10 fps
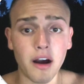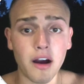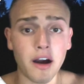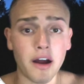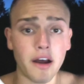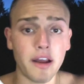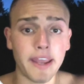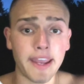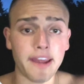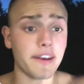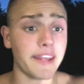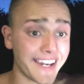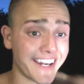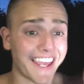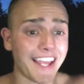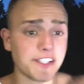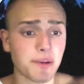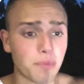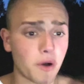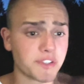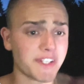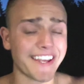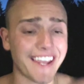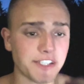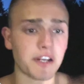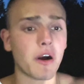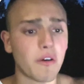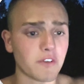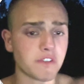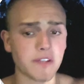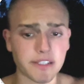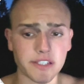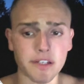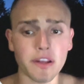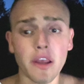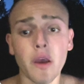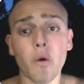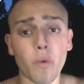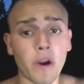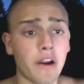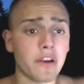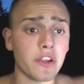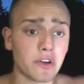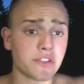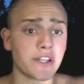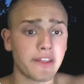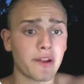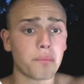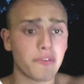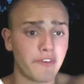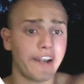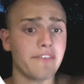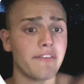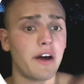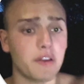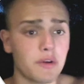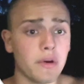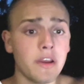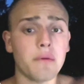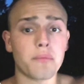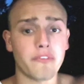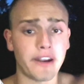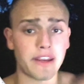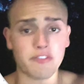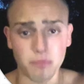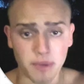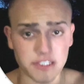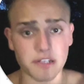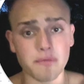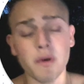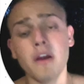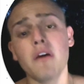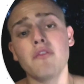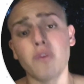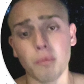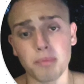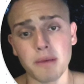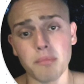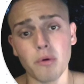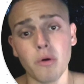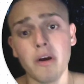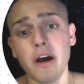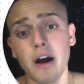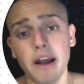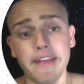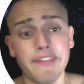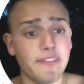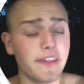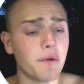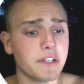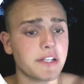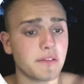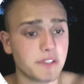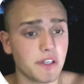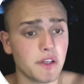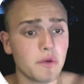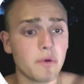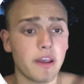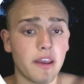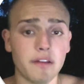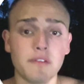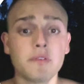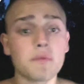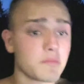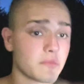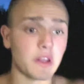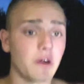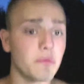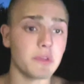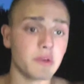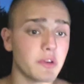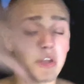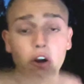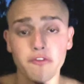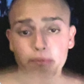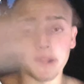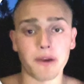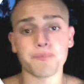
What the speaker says: an engaging post, an engaging conversation where you're sitting there providing value, providing information for people, and then they reach out to you, and you go from there.